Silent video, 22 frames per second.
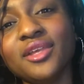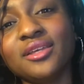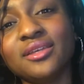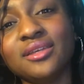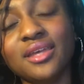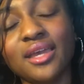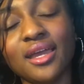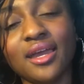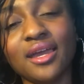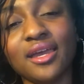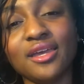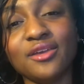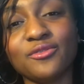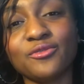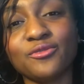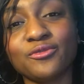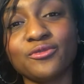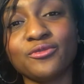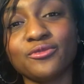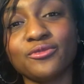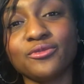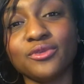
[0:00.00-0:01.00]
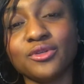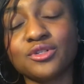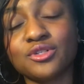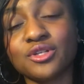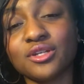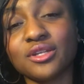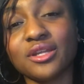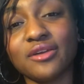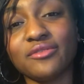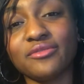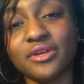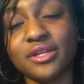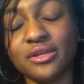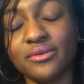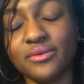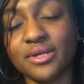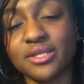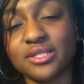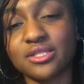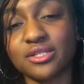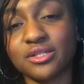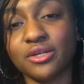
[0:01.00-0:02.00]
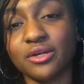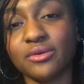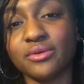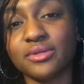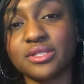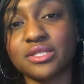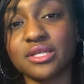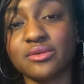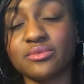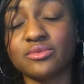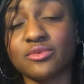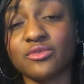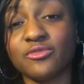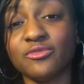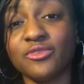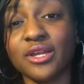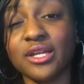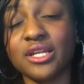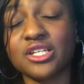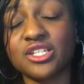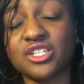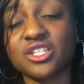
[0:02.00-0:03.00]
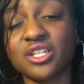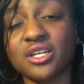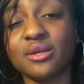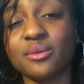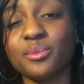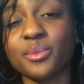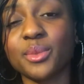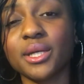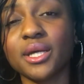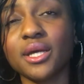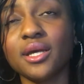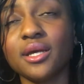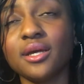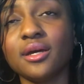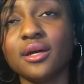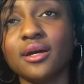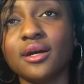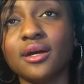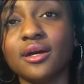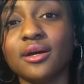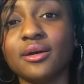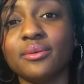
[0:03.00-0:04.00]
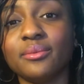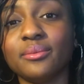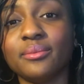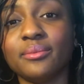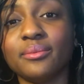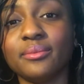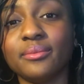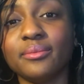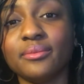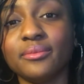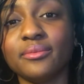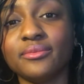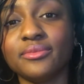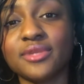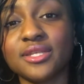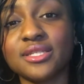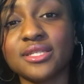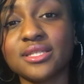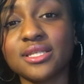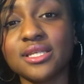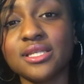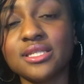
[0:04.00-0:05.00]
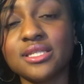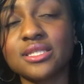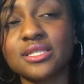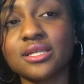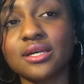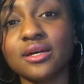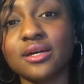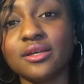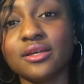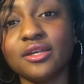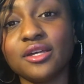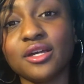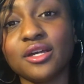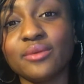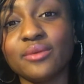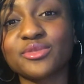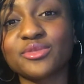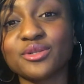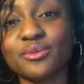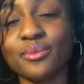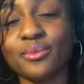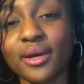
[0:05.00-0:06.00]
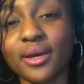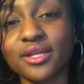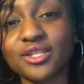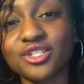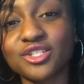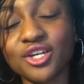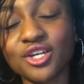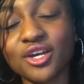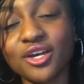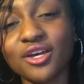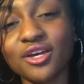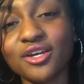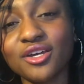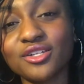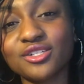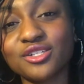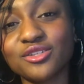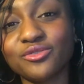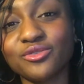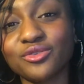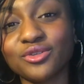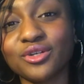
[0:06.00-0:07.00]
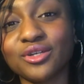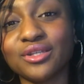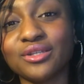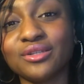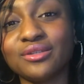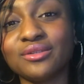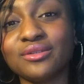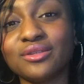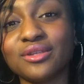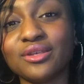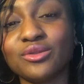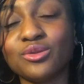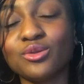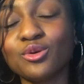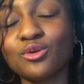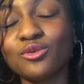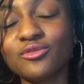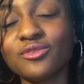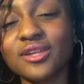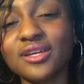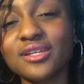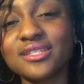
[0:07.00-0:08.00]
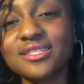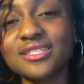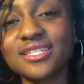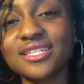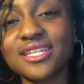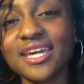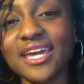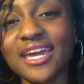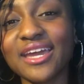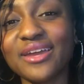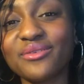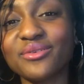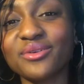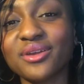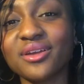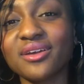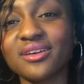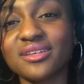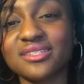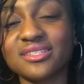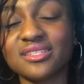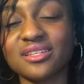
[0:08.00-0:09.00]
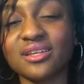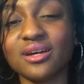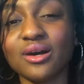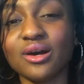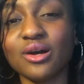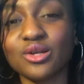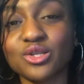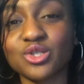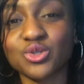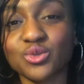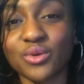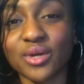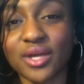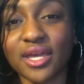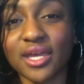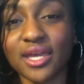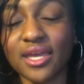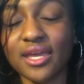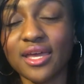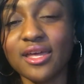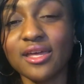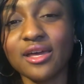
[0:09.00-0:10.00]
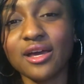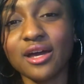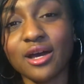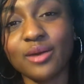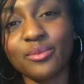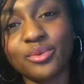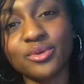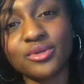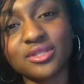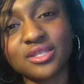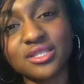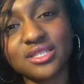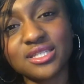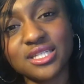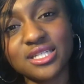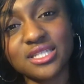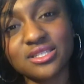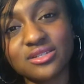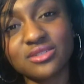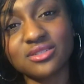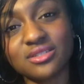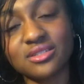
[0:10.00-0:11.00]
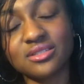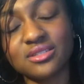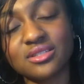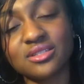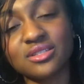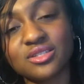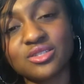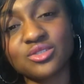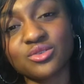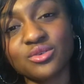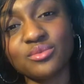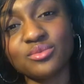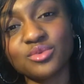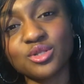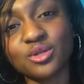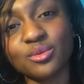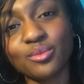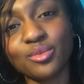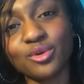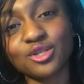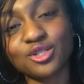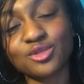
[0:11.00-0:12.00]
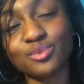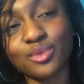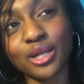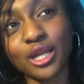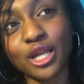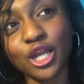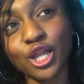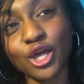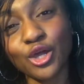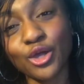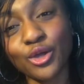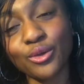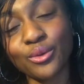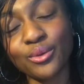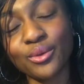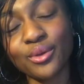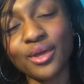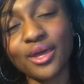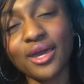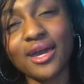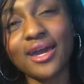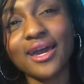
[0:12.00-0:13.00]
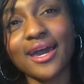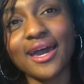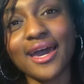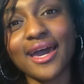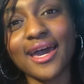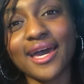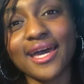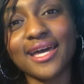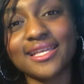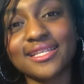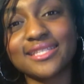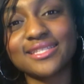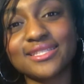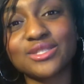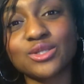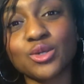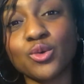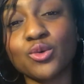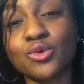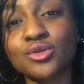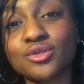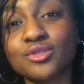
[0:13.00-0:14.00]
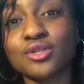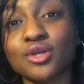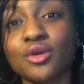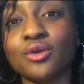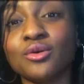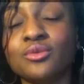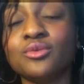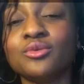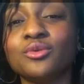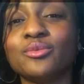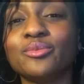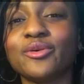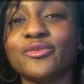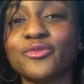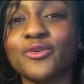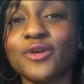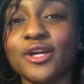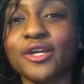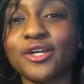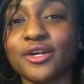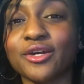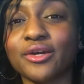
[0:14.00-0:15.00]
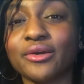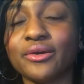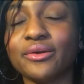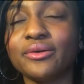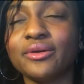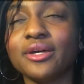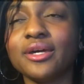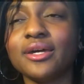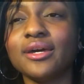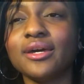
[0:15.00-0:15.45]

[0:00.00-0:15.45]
yeah, if you don't have anywhere to go in terms of fellowship this Easter, you can come to my church. If you're in the North London area, it's in Archway. I'll put the details in the description box below. And also, oh, before I go,